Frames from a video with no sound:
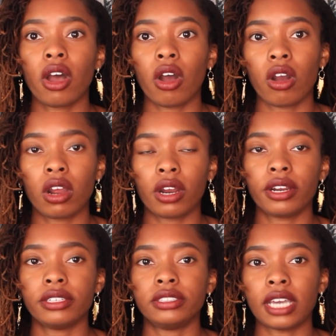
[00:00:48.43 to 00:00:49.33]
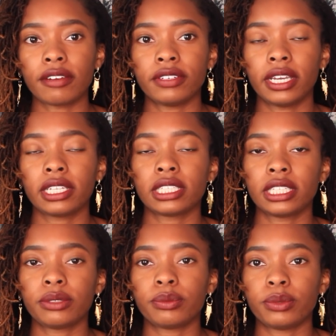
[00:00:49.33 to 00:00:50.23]
are
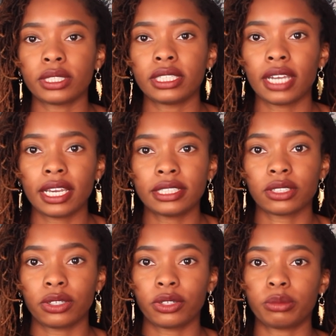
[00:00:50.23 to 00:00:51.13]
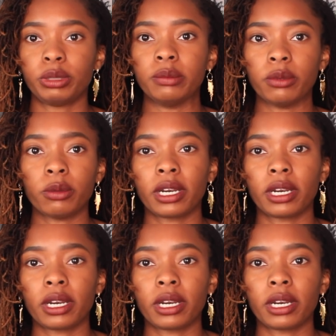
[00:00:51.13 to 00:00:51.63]
definitely really nice on other people,